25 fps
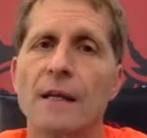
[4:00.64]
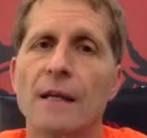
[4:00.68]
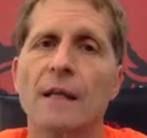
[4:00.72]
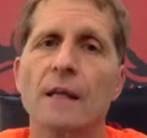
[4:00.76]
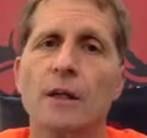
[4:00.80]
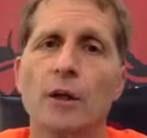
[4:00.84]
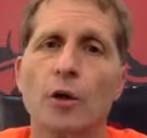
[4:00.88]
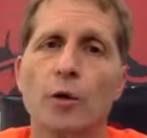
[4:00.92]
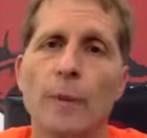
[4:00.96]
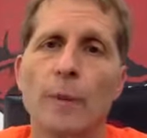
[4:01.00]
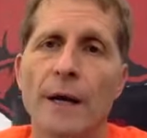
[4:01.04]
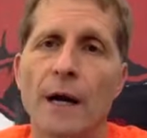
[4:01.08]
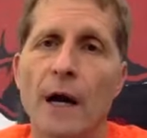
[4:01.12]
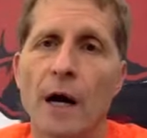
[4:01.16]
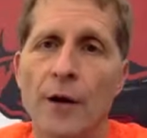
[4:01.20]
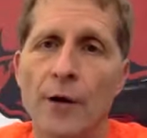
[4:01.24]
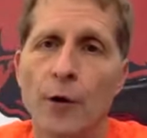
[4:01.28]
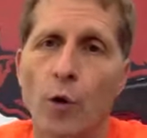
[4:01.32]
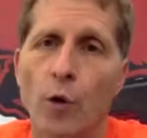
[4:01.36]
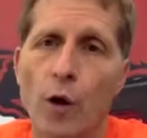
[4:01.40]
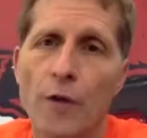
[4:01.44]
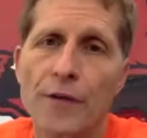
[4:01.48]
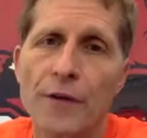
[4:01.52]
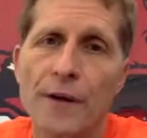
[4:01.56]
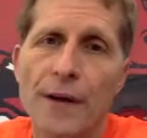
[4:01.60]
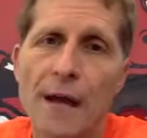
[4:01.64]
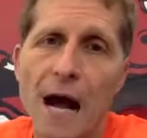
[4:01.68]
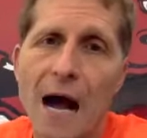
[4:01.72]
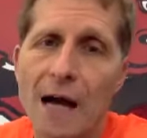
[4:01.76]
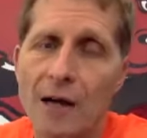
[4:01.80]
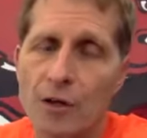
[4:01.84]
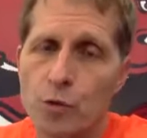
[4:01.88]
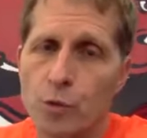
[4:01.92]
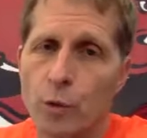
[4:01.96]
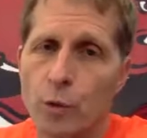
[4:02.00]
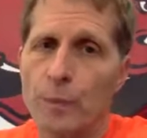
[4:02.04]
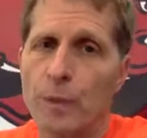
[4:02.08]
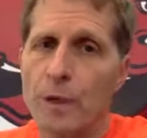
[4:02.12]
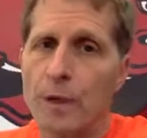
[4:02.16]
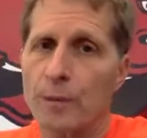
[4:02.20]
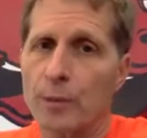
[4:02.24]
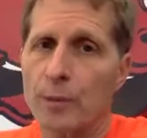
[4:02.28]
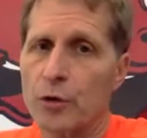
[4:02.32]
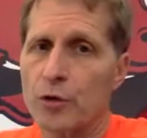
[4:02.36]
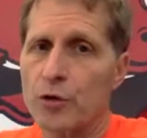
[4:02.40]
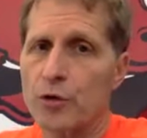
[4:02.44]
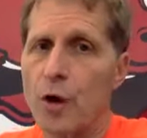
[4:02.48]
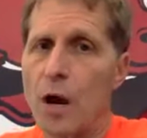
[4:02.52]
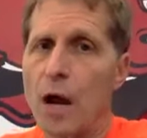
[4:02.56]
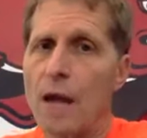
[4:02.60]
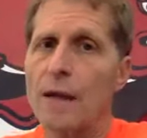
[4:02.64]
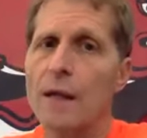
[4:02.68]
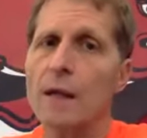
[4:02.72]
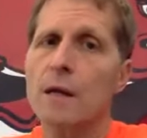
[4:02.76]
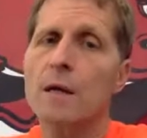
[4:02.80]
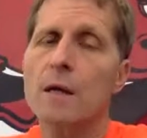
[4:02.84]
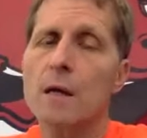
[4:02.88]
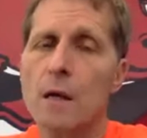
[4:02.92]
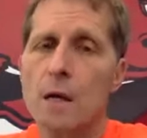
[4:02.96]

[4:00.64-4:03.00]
a little bit unorthodox when people are trying to,